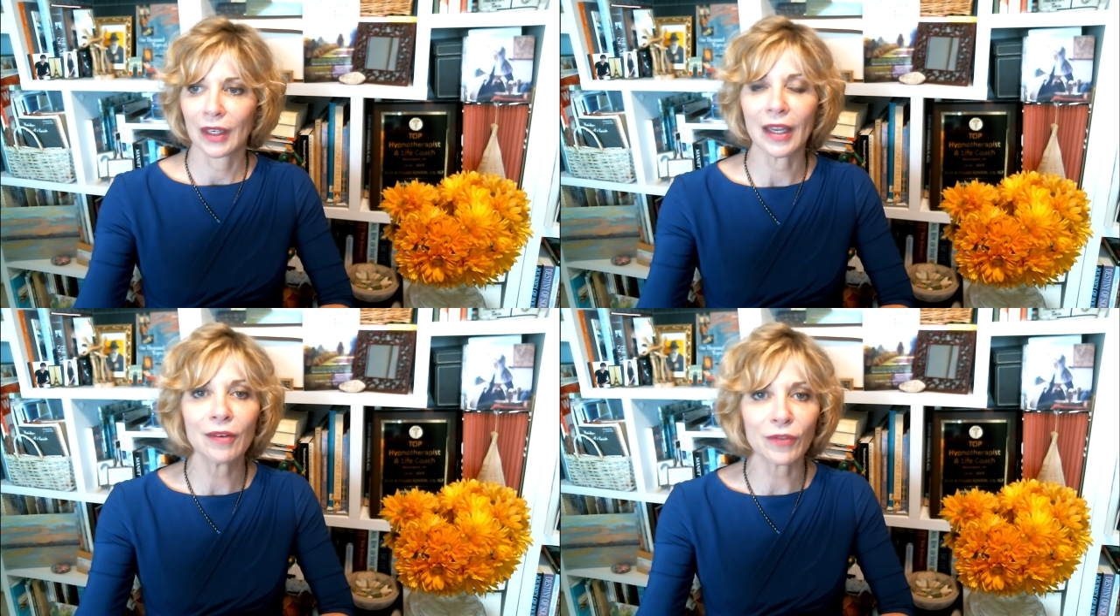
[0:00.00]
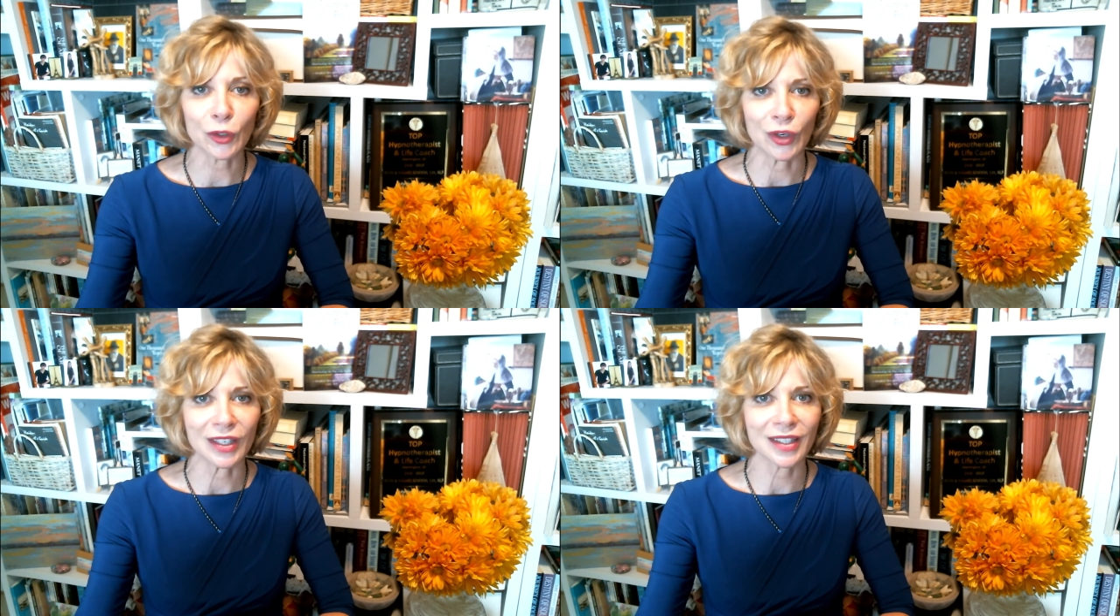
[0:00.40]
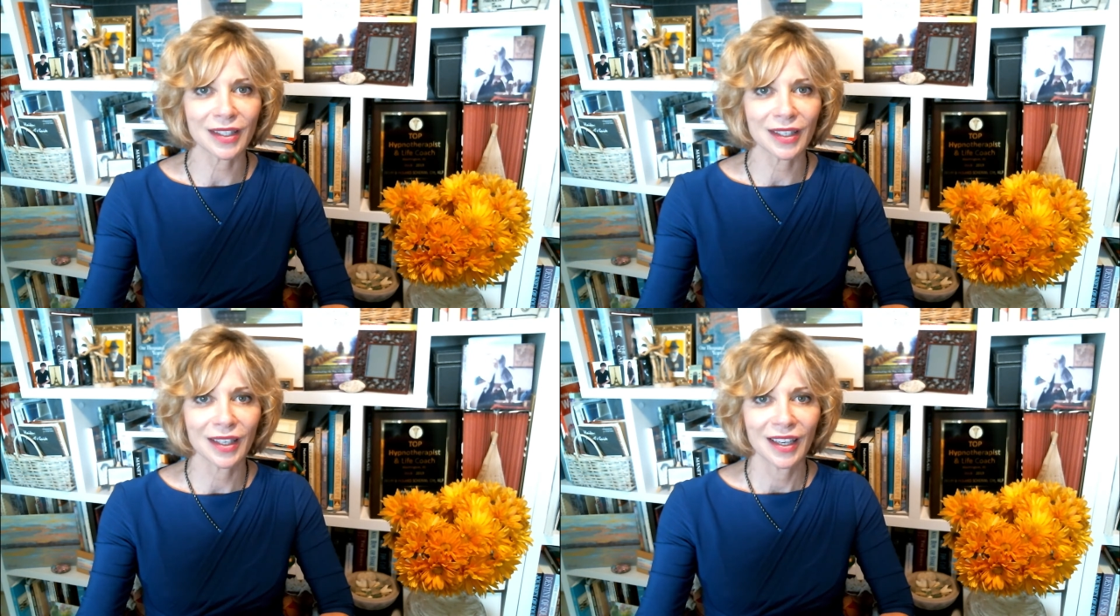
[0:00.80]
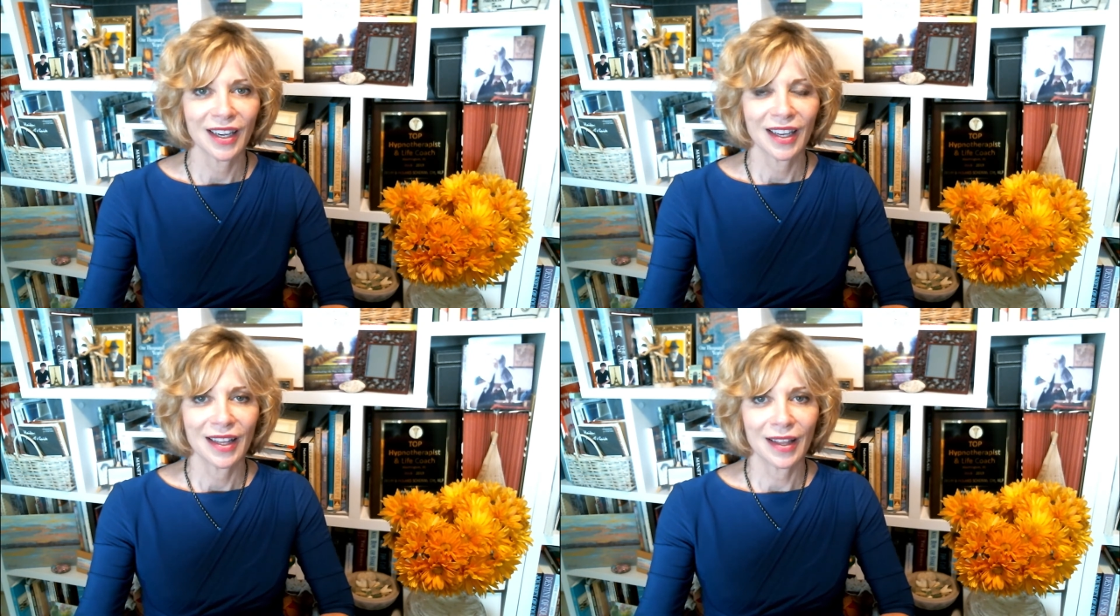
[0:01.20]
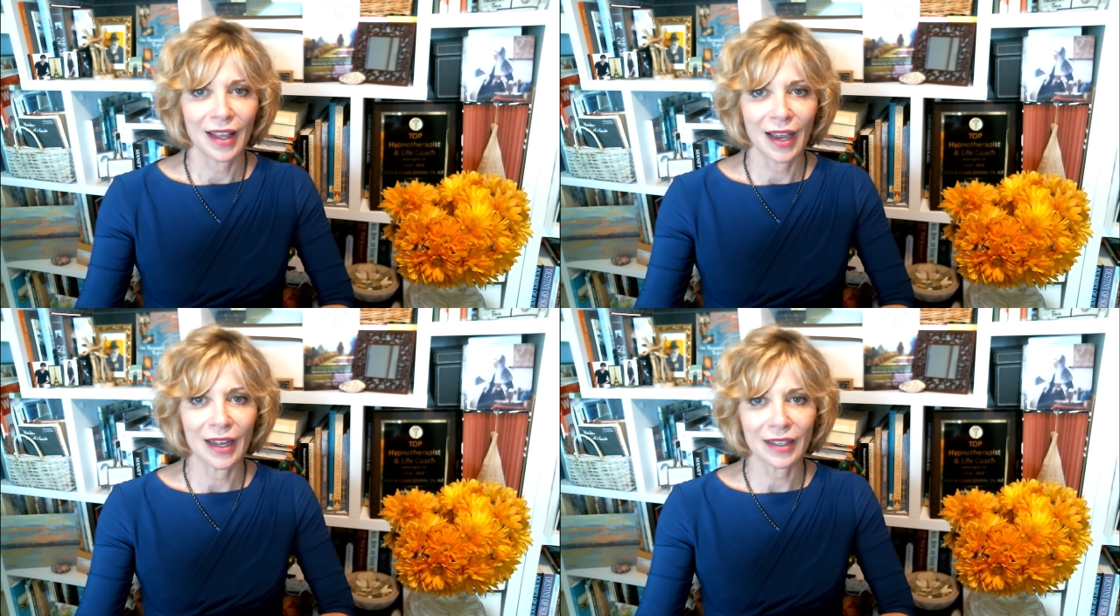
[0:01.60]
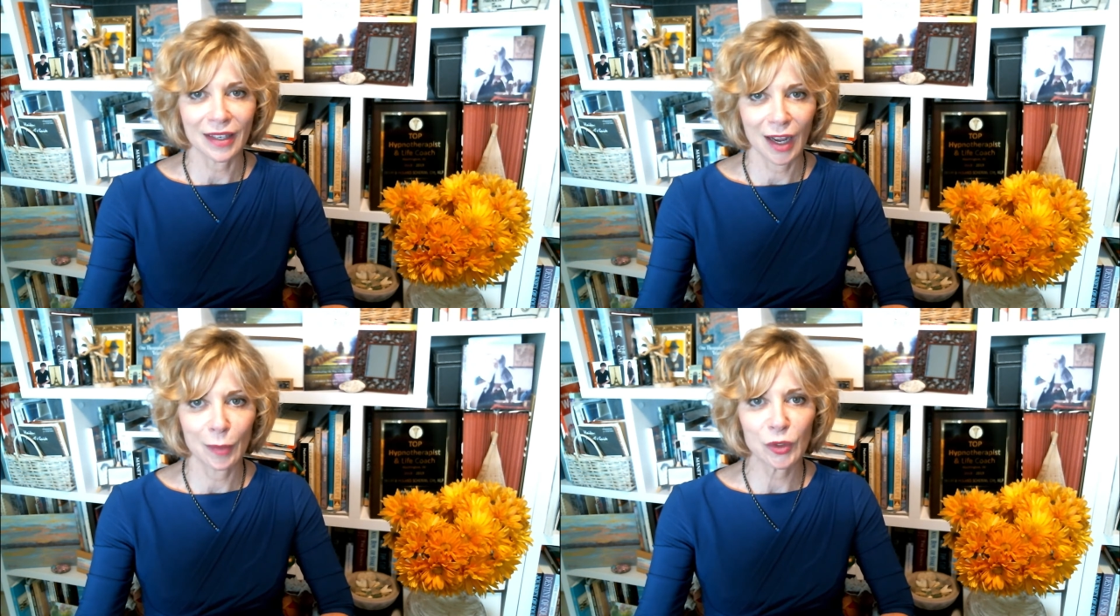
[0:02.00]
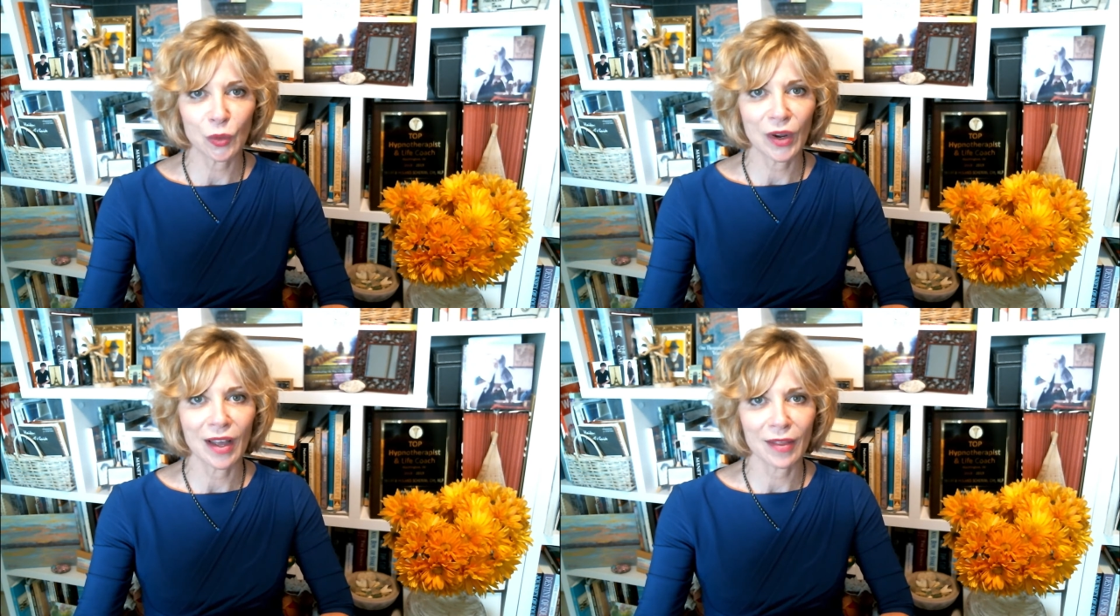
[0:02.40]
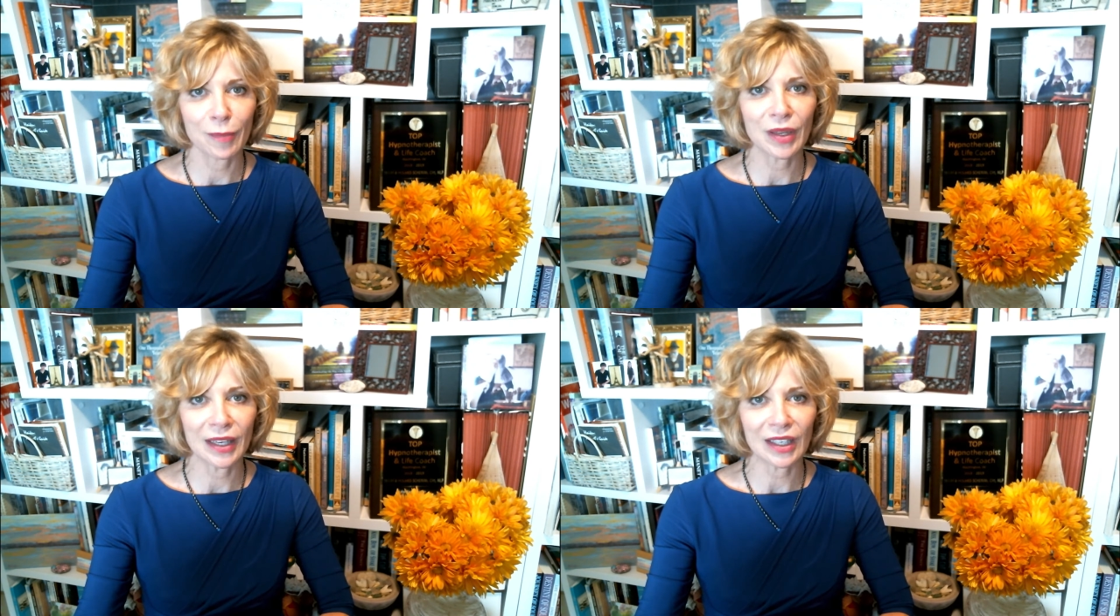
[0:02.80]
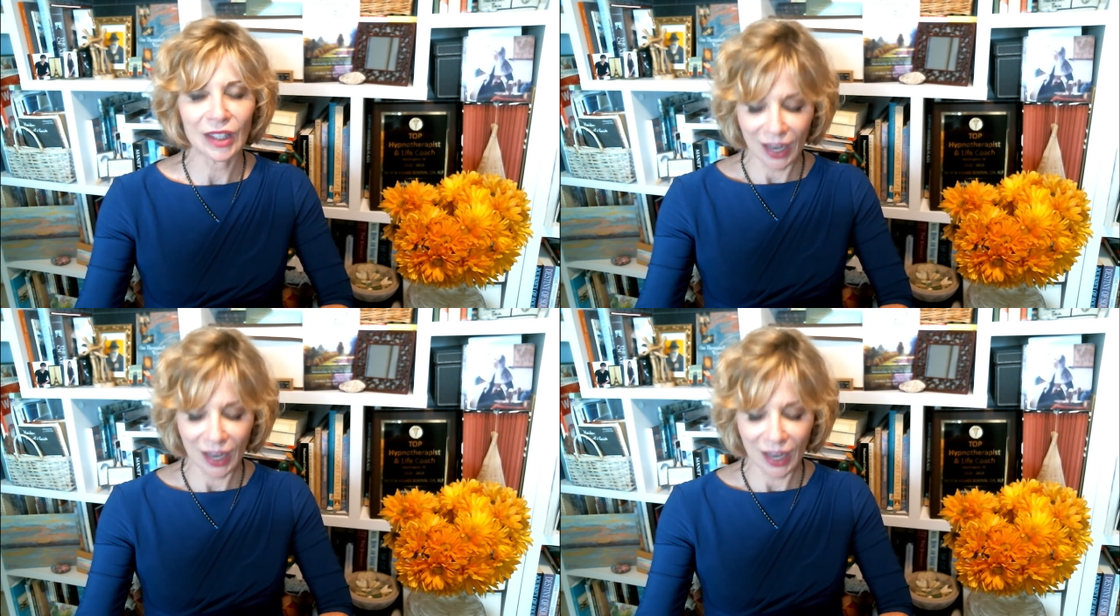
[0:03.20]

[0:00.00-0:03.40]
influence that comes with political